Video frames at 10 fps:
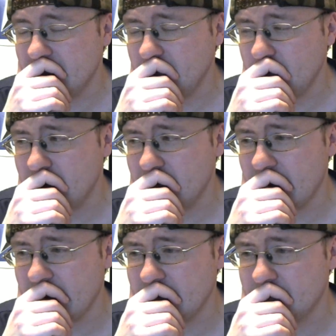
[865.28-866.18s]
And this one,
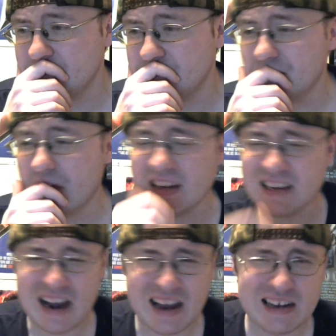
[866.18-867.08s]
I I
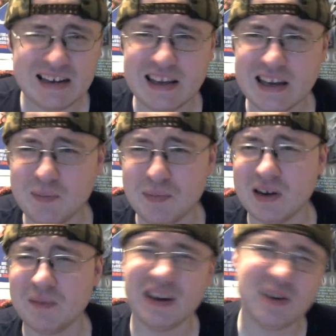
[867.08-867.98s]
kind of get,
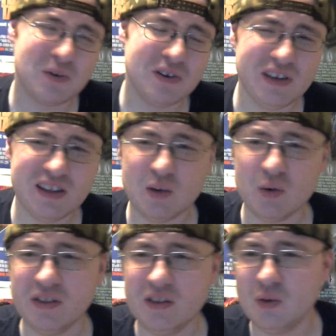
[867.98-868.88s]
but I'm like, really? They
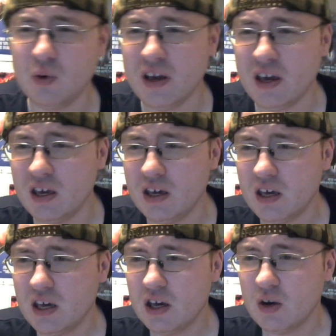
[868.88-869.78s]
went this way
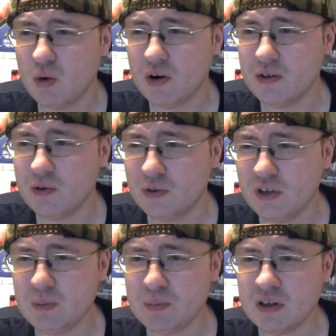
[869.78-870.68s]
where they're
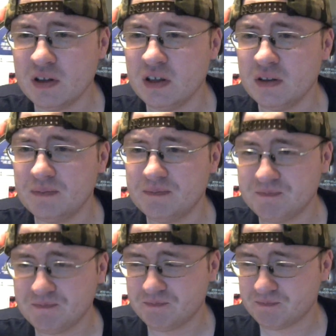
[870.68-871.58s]
sleeping and
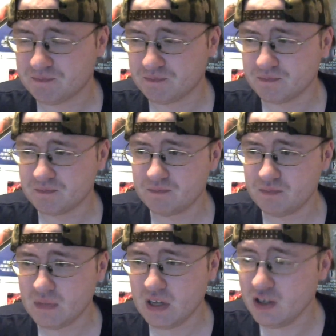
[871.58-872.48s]

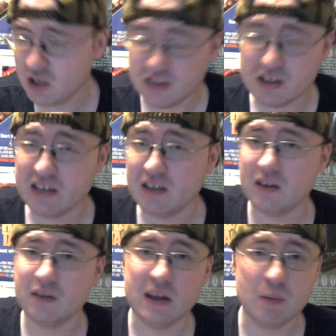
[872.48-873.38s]
you get the
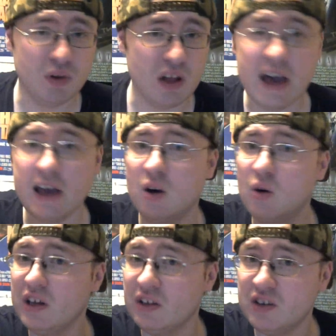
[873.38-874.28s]
idea that
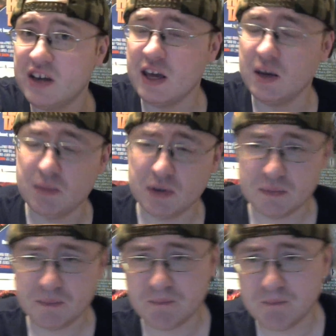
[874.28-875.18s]
Belial escaped.
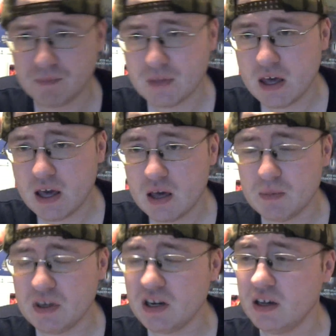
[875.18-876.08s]

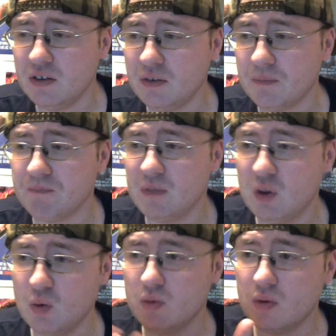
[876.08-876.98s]
Because
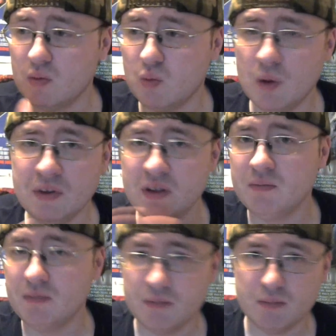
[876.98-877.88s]
the, the
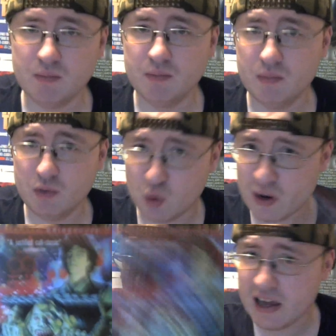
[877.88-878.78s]
woman,
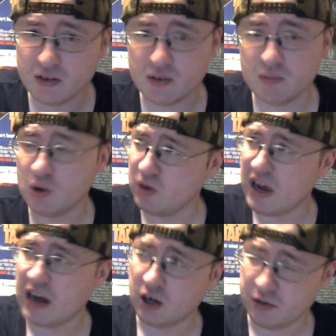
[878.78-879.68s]
Dwayne lies, you know,
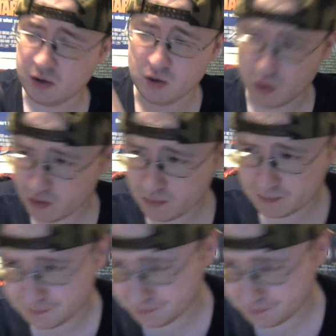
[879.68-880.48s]
knocking on the door.